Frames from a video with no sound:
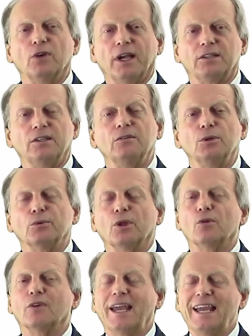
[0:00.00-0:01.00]
activity with
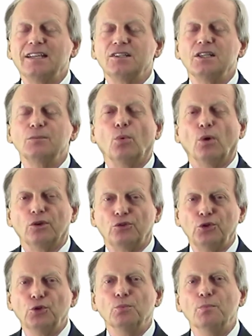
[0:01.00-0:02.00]
over
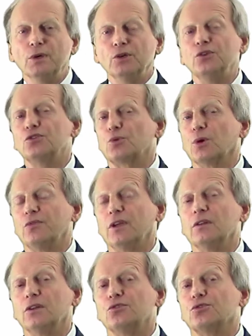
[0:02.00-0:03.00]
18.2 million square
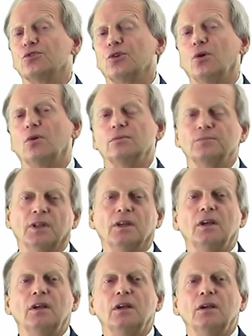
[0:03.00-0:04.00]
feet leased or sold.
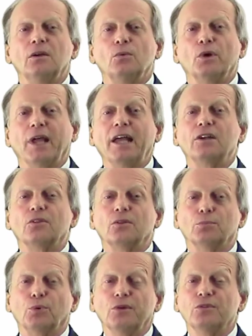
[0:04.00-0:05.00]
When added to
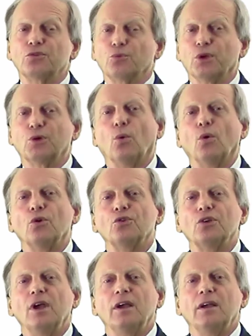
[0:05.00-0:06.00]
the previous three
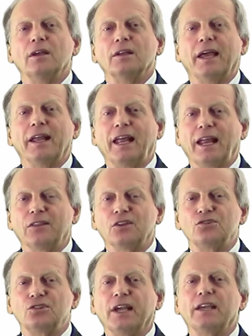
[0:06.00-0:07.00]
quarters, Atlanta had the
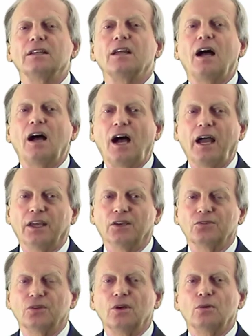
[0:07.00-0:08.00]
second
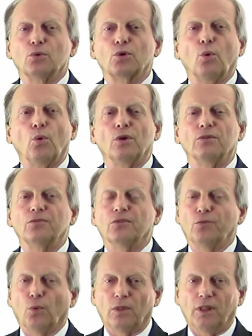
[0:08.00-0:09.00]
highest recorded for
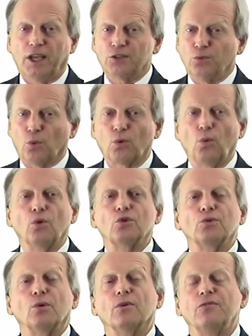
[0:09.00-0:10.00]
the last four
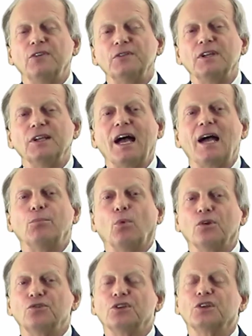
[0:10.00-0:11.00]
quarters, over
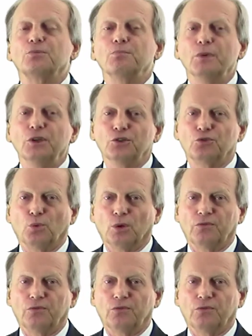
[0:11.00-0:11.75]
59.6 million square